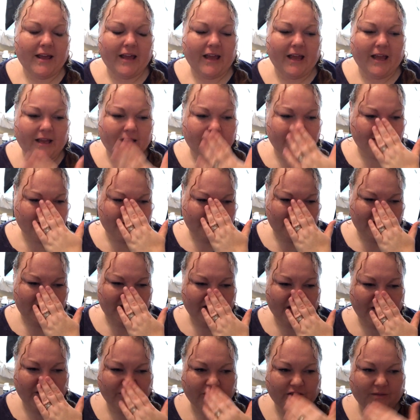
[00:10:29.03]
It, you
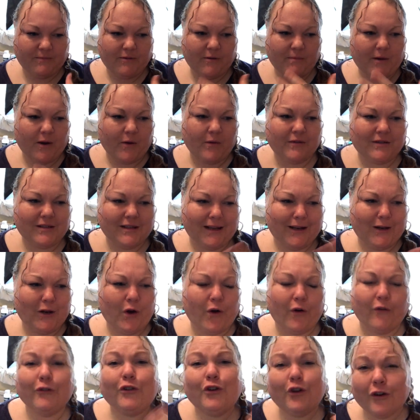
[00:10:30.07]
know, just promotes a
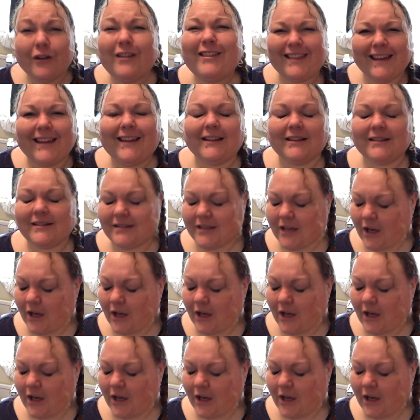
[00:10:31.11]
lot of good things.